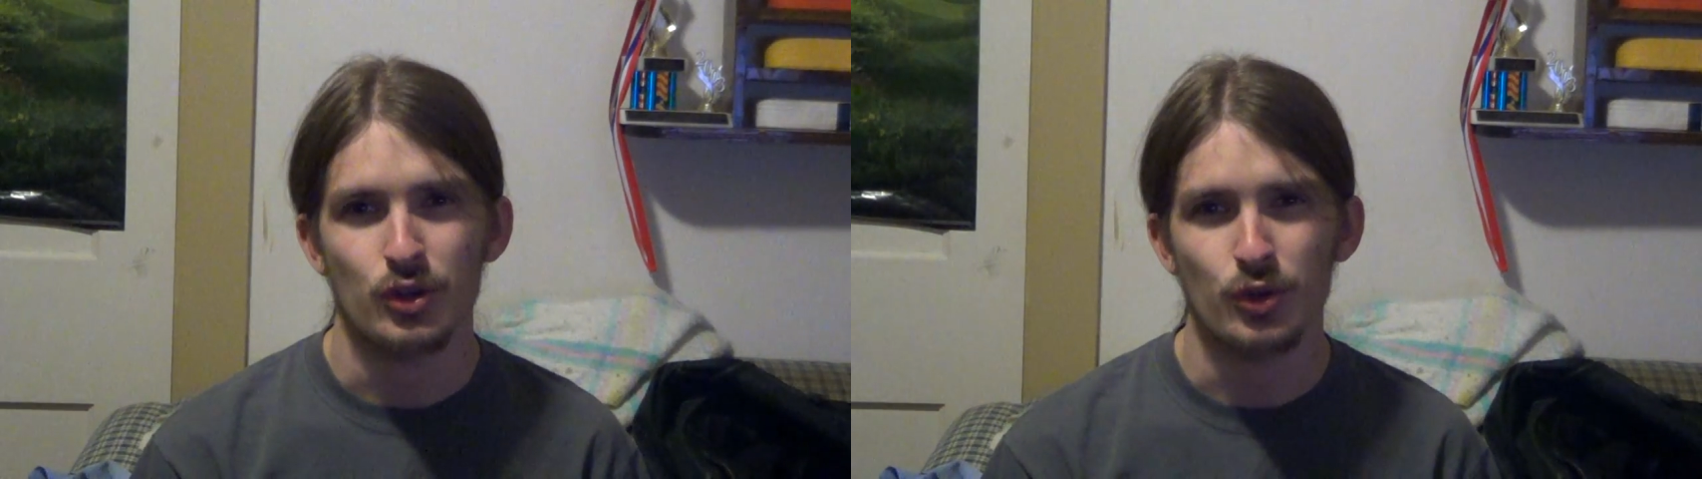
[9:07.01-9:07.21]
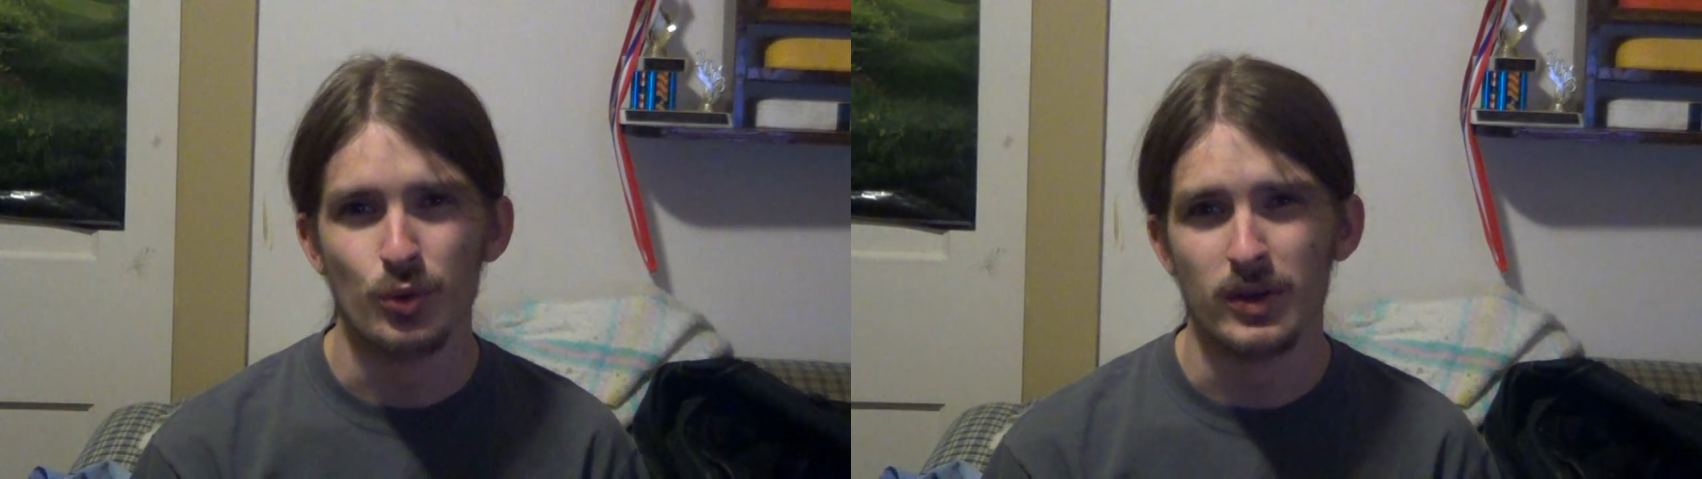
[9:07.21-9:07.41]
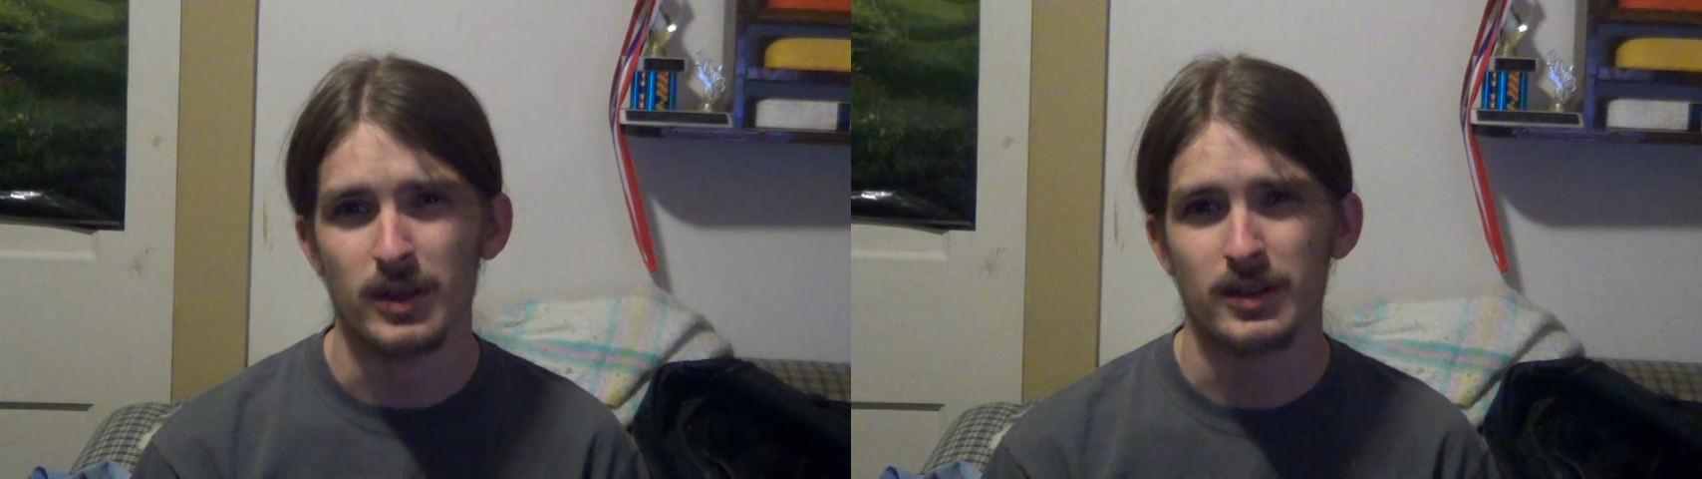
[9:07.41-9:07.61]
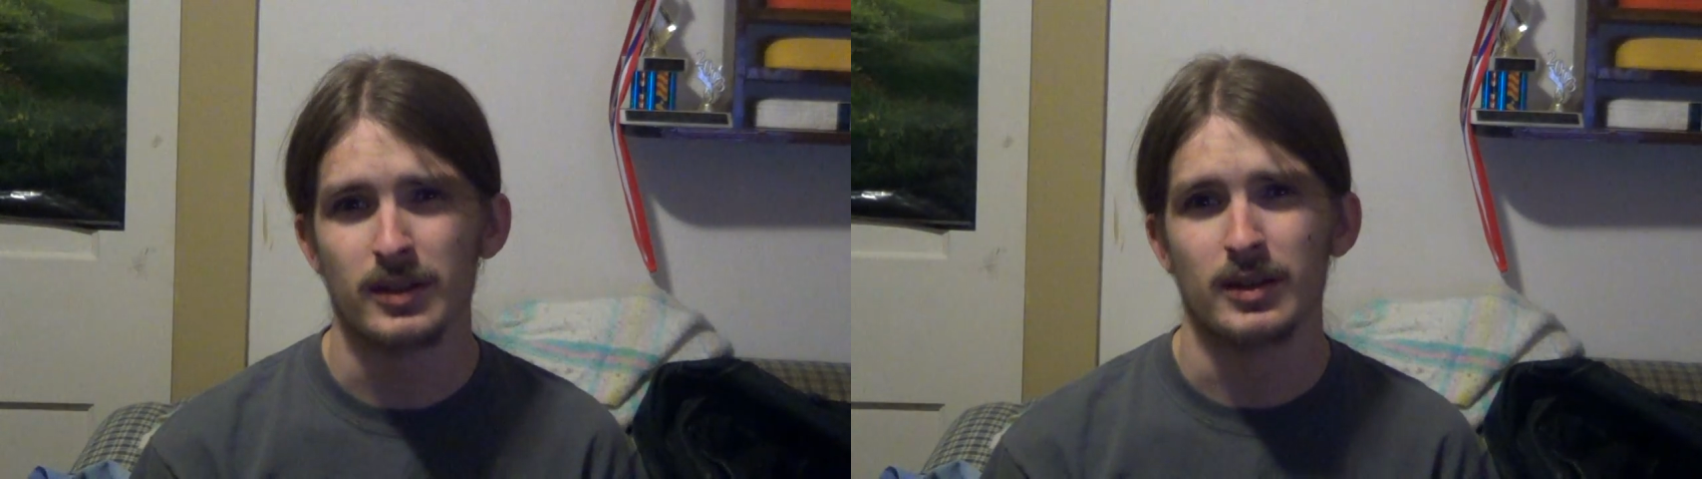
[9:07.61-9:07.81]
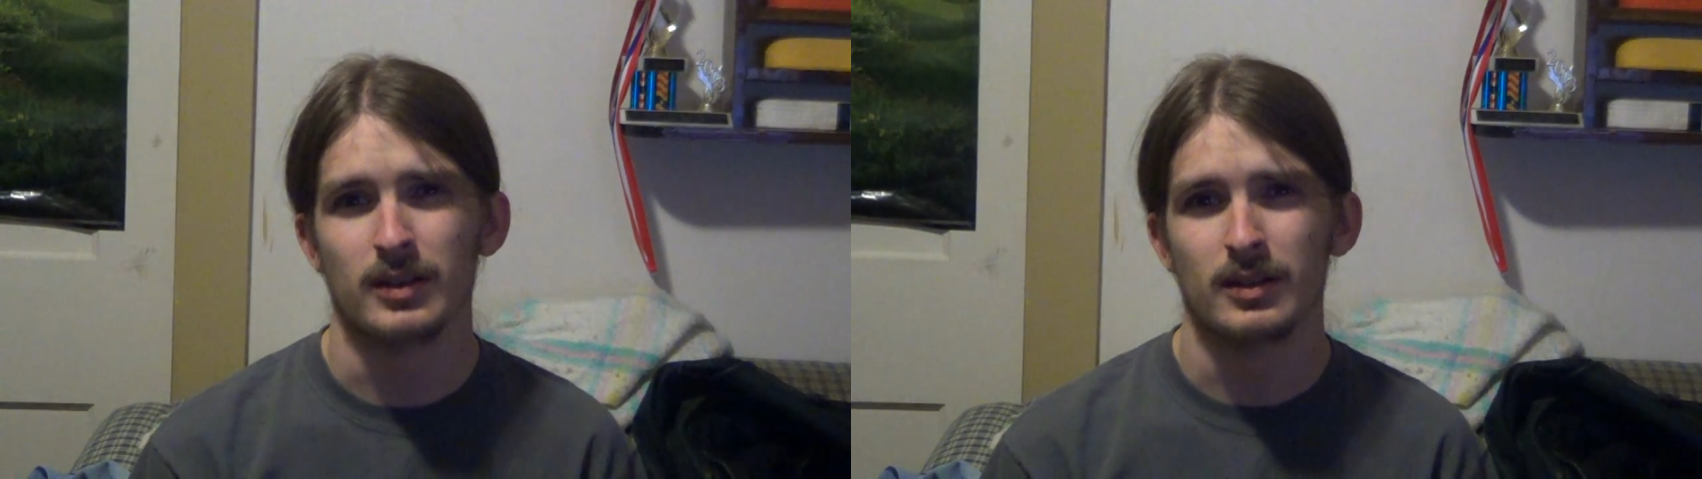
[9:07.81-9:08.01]
do
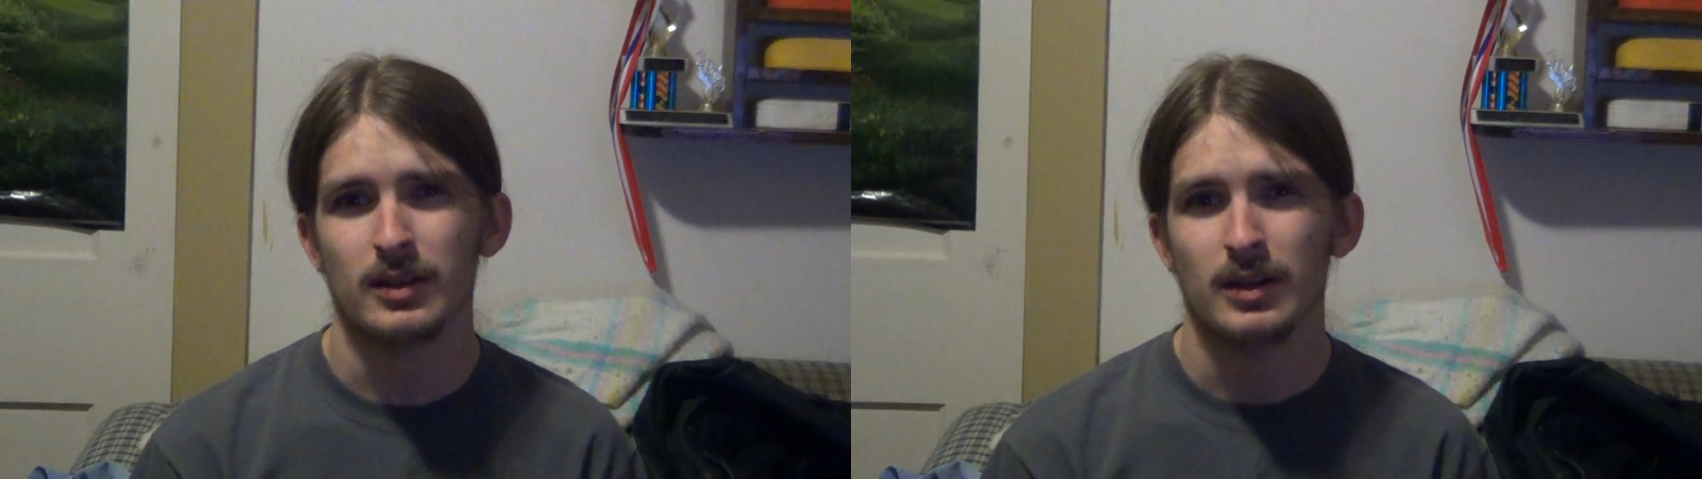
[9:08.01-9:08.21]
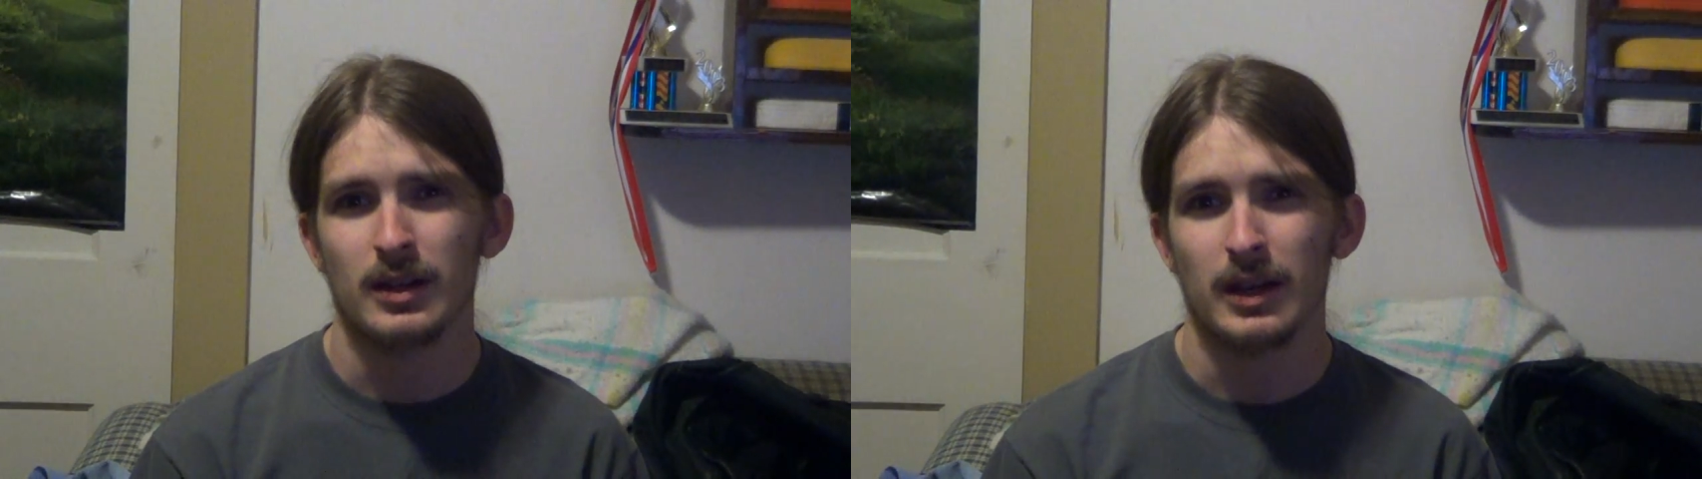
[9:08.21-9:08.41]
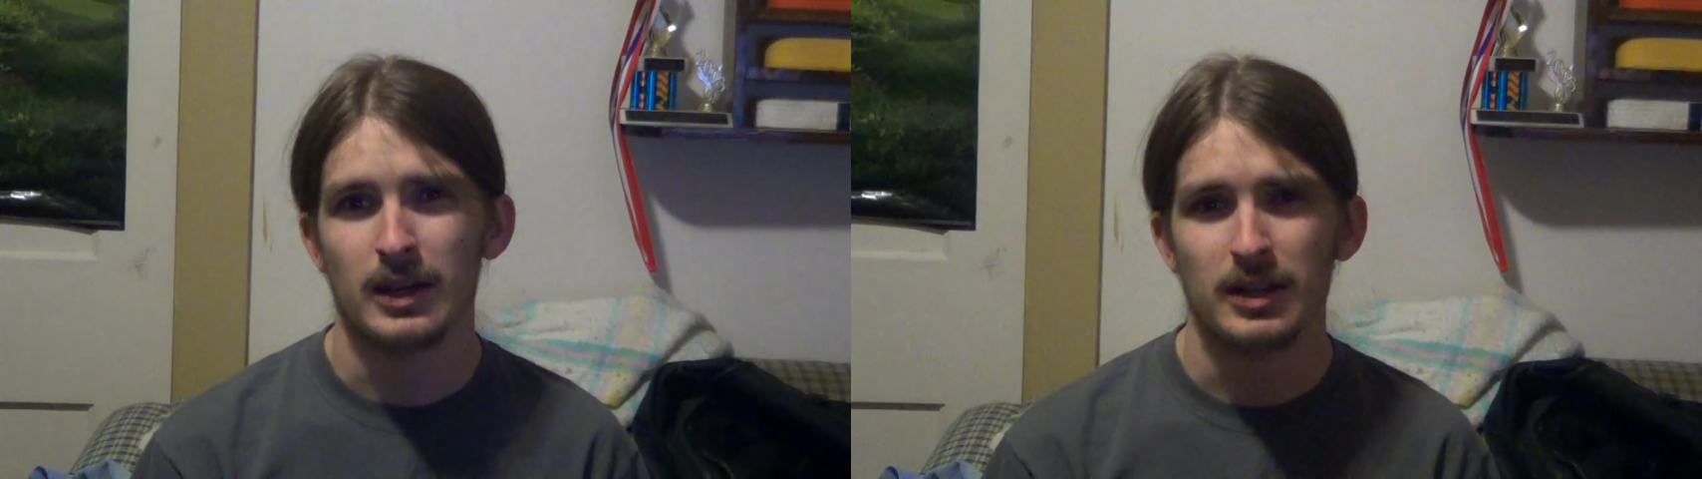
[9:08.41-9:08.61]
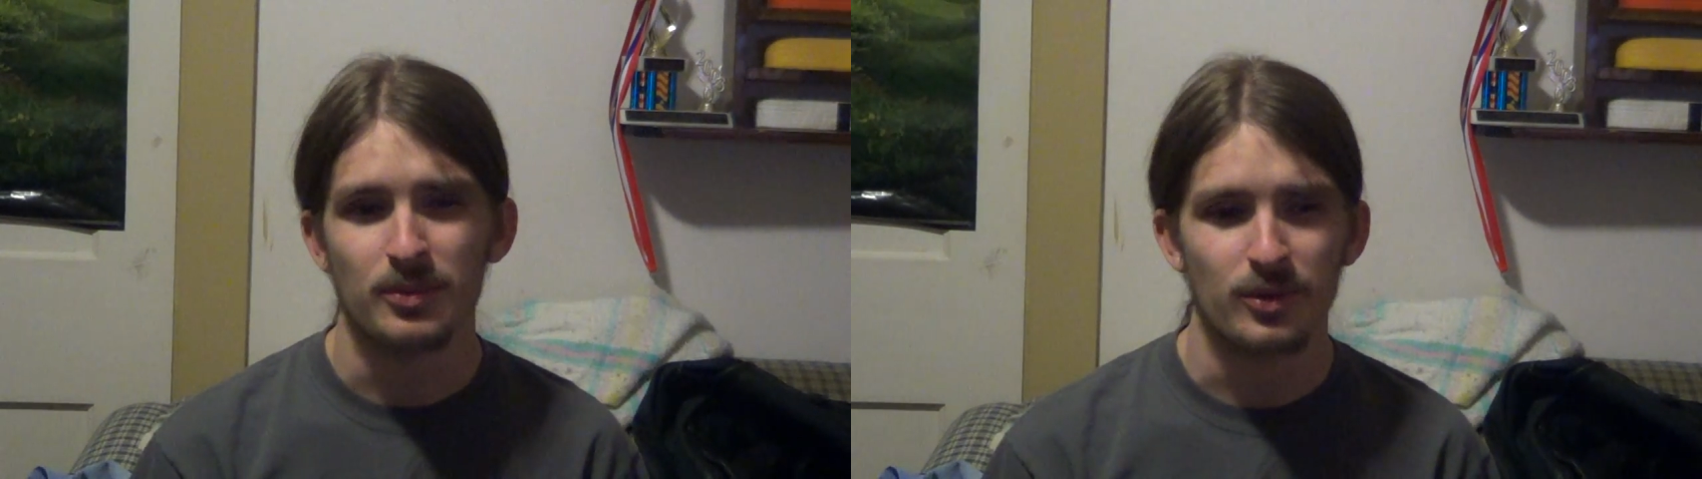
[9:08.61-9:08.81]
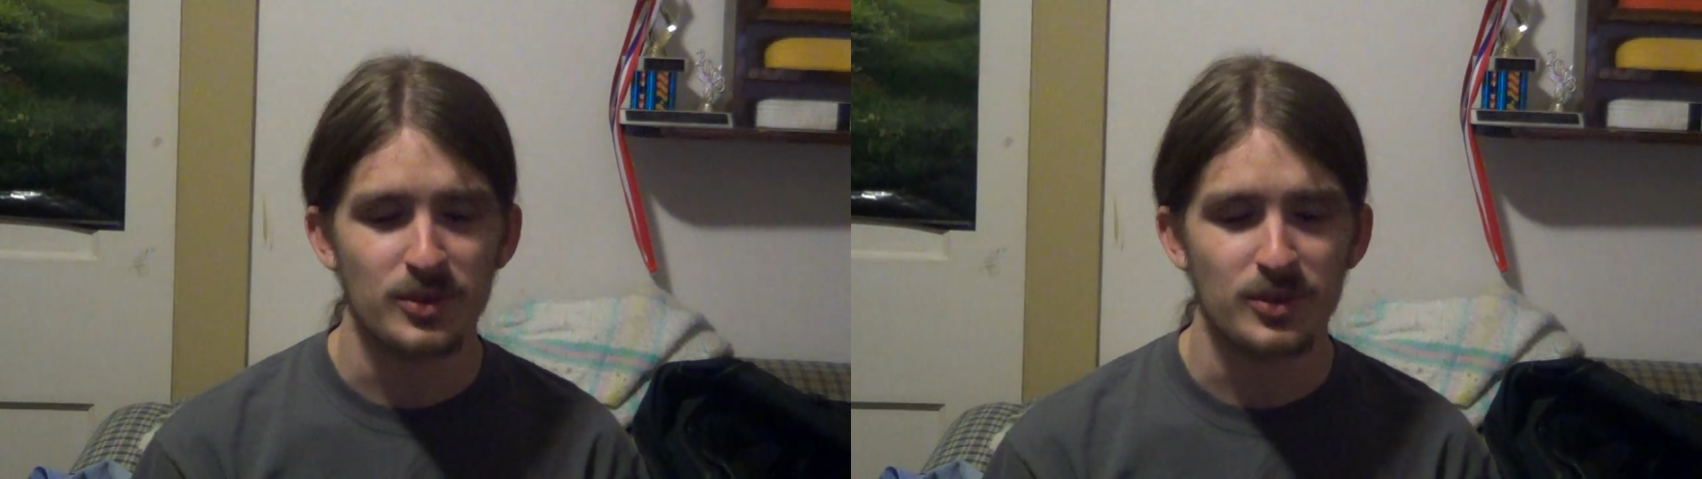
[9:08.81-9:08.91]
anything anymore.